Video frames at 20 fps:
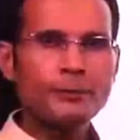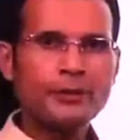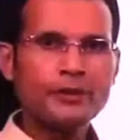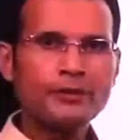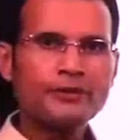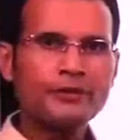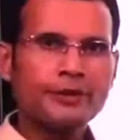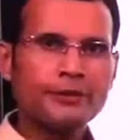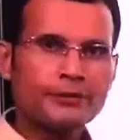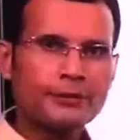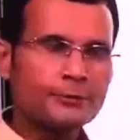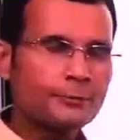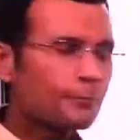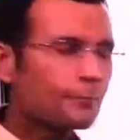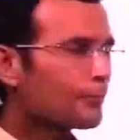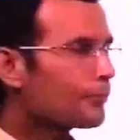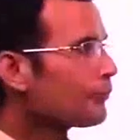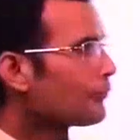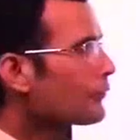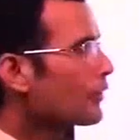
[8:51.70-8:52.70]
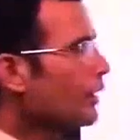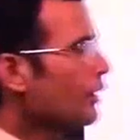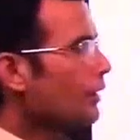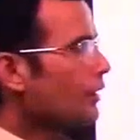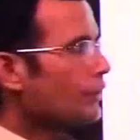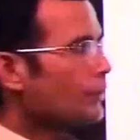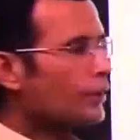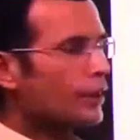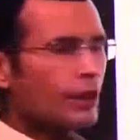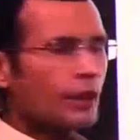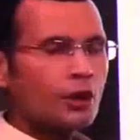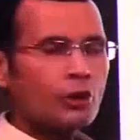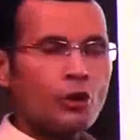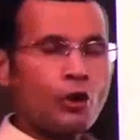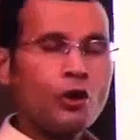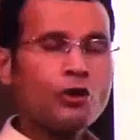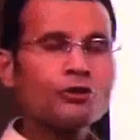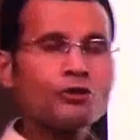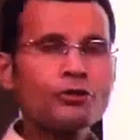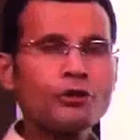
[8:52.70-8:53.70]
is this: there are
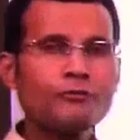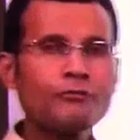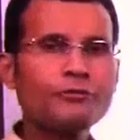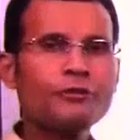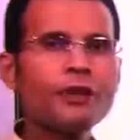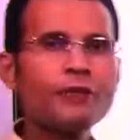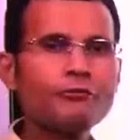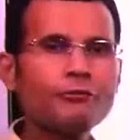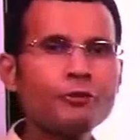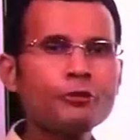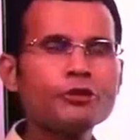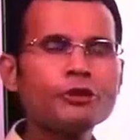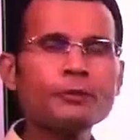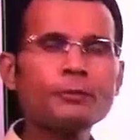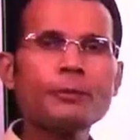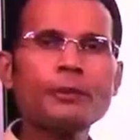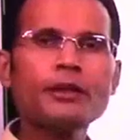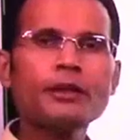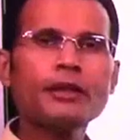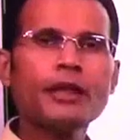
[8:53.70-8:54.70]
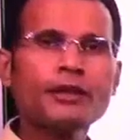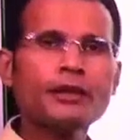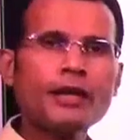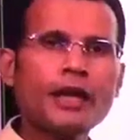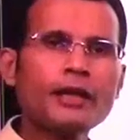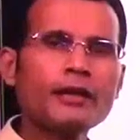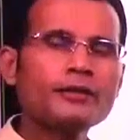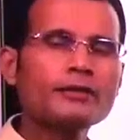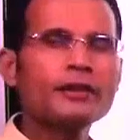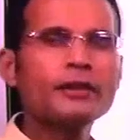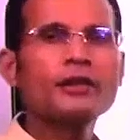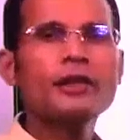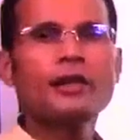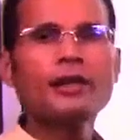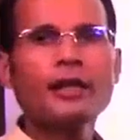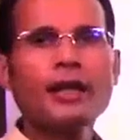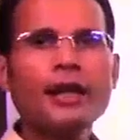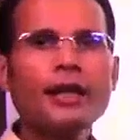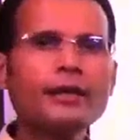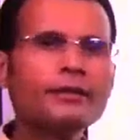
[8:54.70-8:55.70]
lots of diffusible cations and
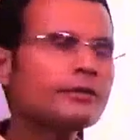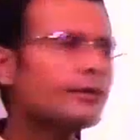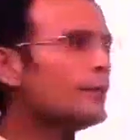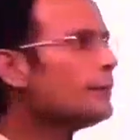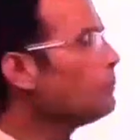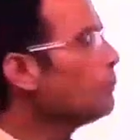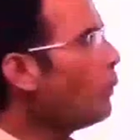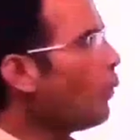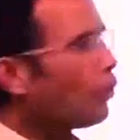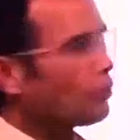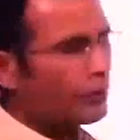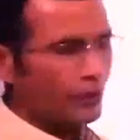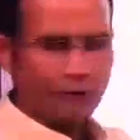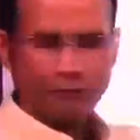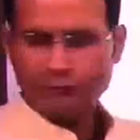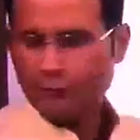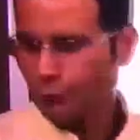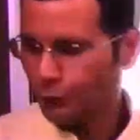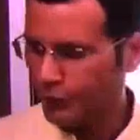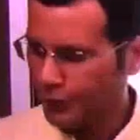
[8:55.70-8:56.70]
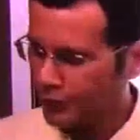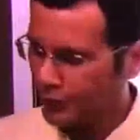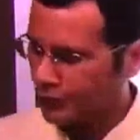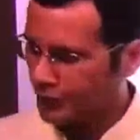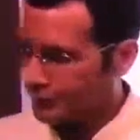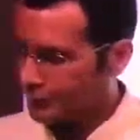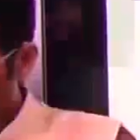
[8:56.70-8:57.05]
anions in both the fluids.